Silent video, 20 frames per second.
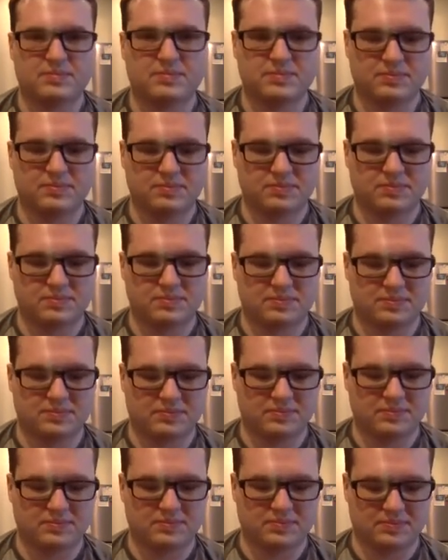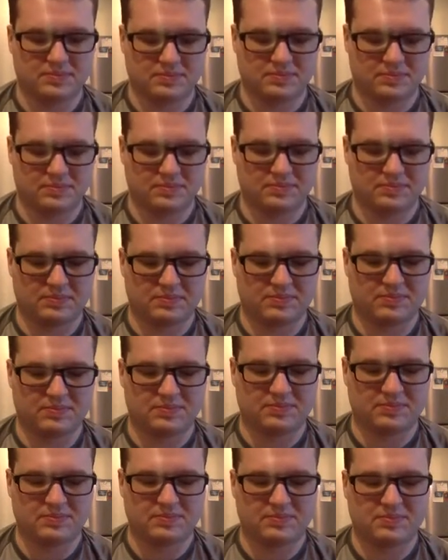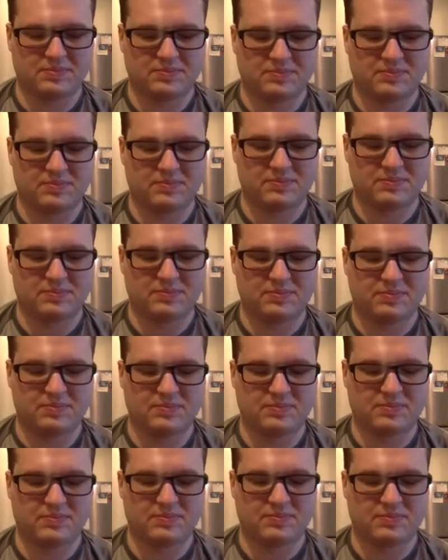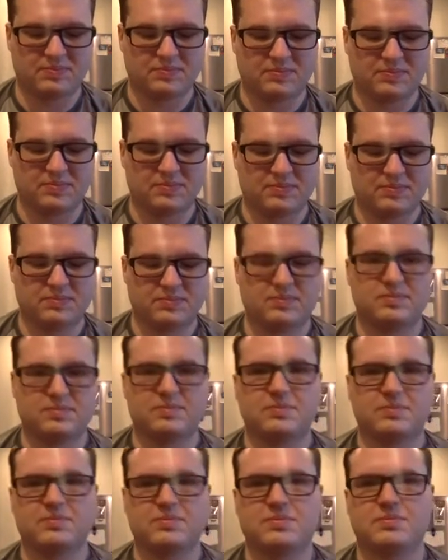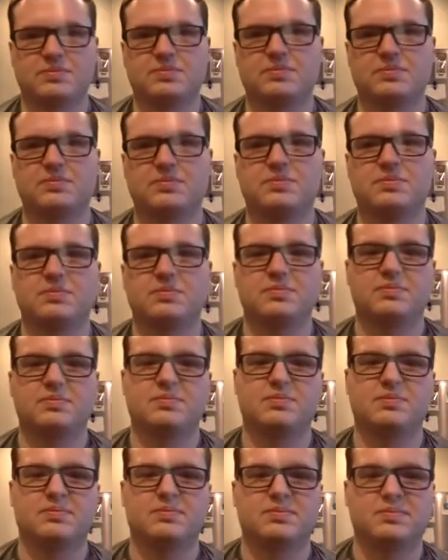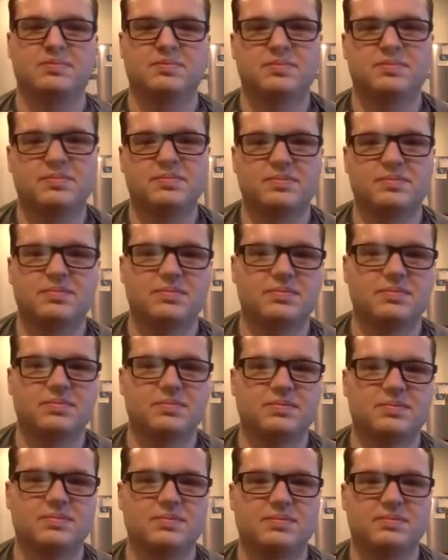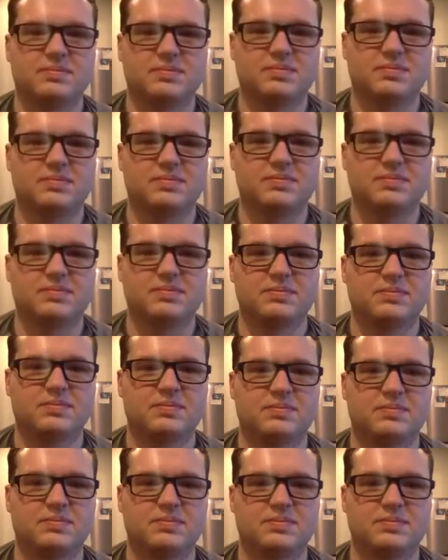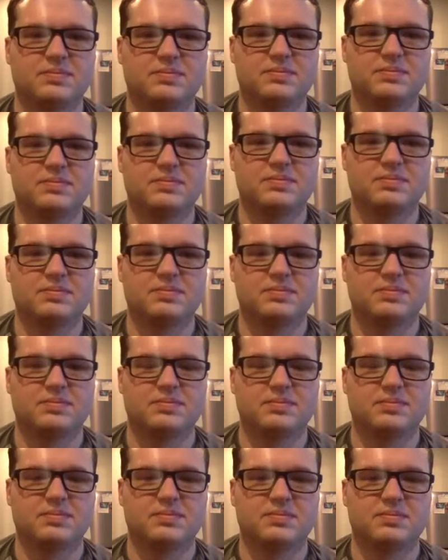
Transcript: The person shown says nothing.